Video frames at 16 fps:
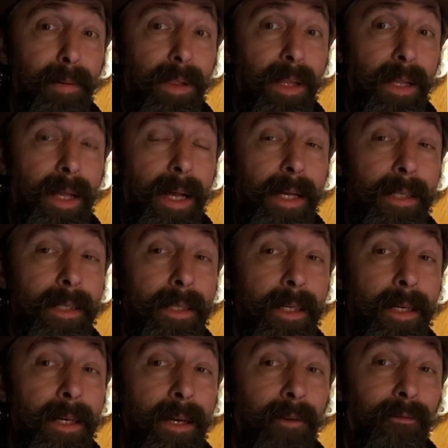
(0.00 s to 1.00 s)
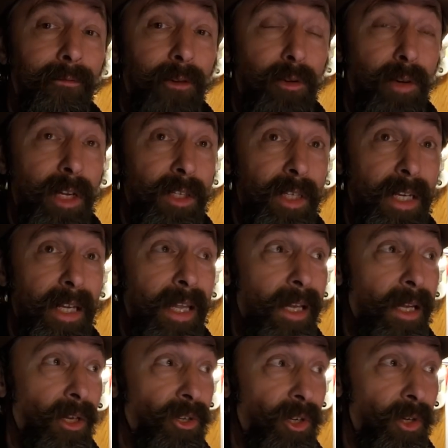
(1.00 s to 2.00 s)
Plus focusing
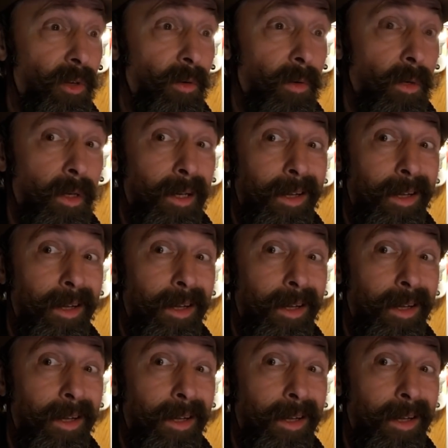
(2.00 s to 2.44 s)
issue.